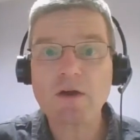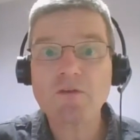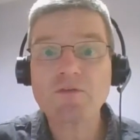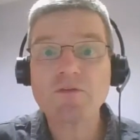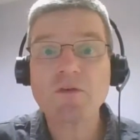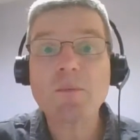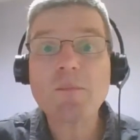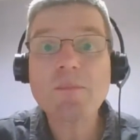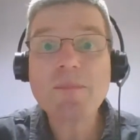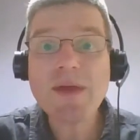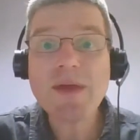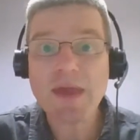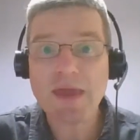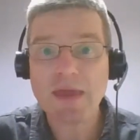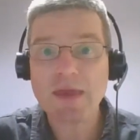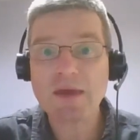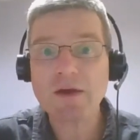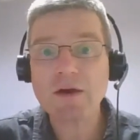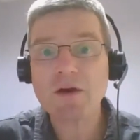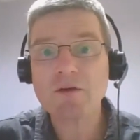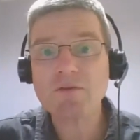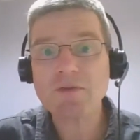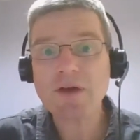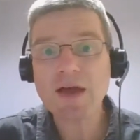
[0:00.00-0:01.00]
for
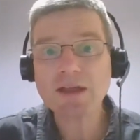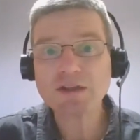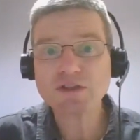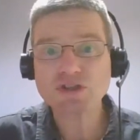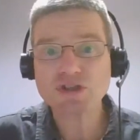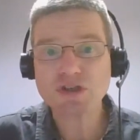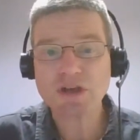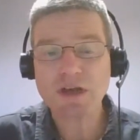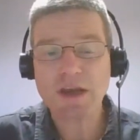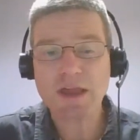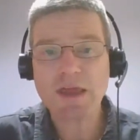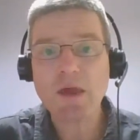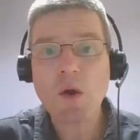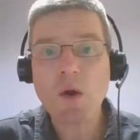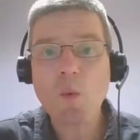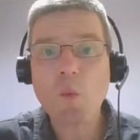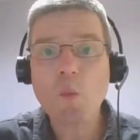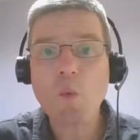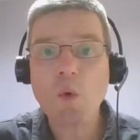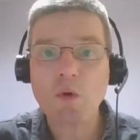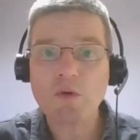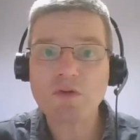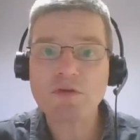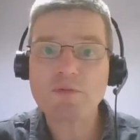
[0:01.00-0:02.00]
me of actually
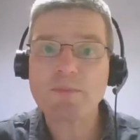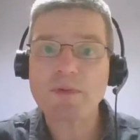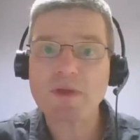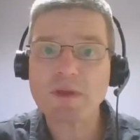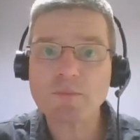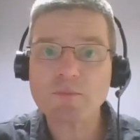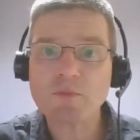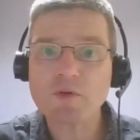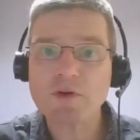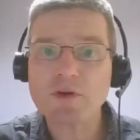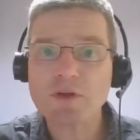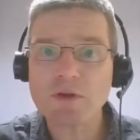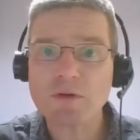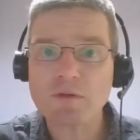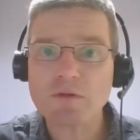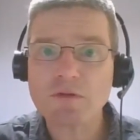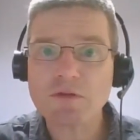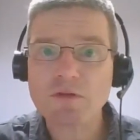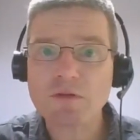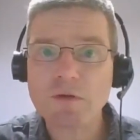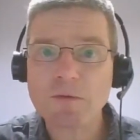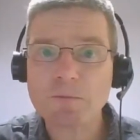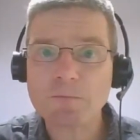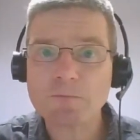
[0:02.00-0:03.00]
what's been
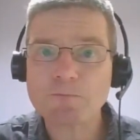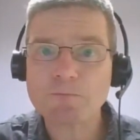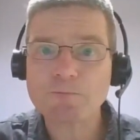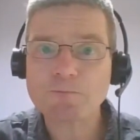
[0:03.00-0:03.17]
produced.